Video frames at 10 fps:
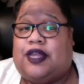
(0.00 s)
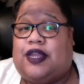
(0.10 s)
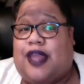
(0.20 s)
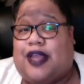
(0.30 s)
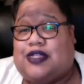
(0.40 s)

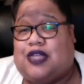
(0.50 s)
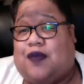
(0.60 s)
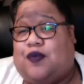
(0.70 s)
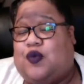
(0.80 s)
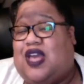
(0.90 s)
Next
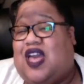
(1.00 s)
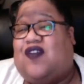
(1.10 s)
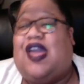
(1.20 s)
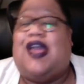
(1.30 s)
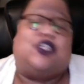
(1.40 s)
up, we have
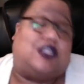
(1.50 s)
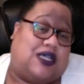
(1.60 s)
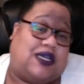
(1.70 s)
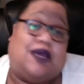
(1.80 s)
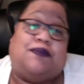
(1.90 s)

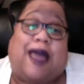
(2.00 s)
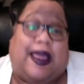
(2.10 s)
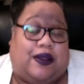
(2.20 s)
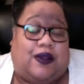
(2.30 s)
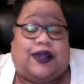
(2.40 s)
Angela and
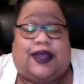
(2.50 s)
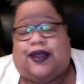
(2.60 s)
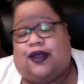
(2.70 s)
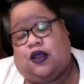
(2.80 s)
Michael, okay?